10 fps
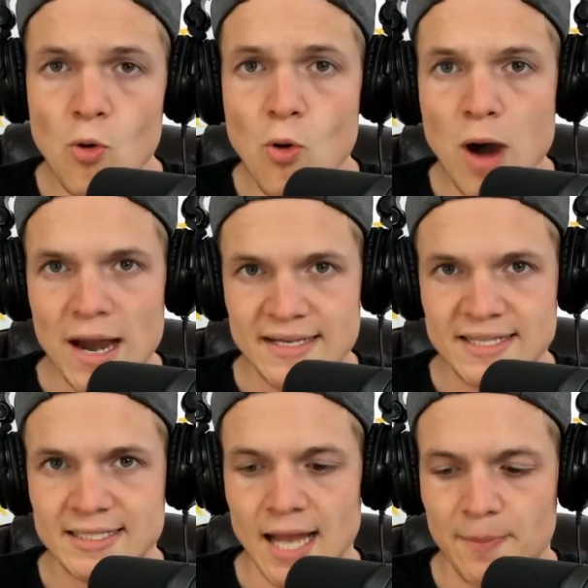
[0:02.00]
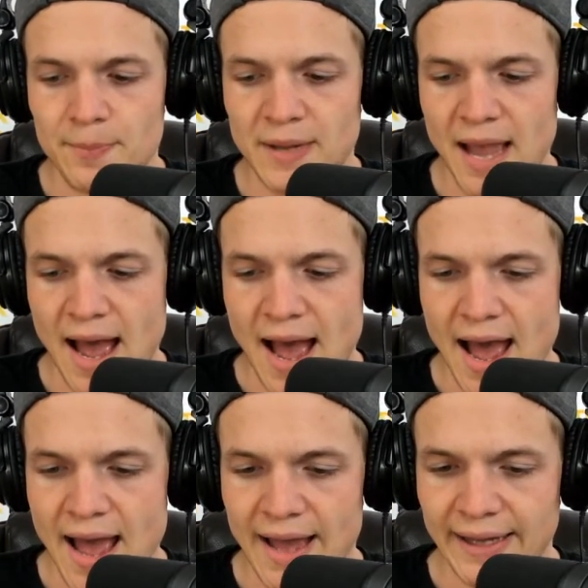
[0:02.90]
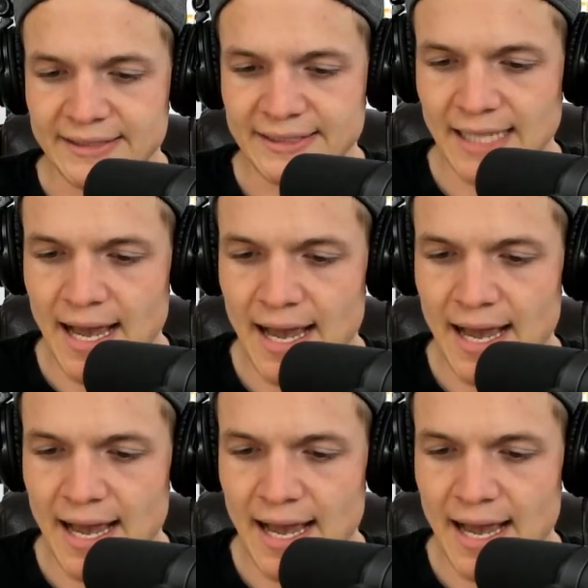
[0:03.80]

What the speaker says: What's up, guys?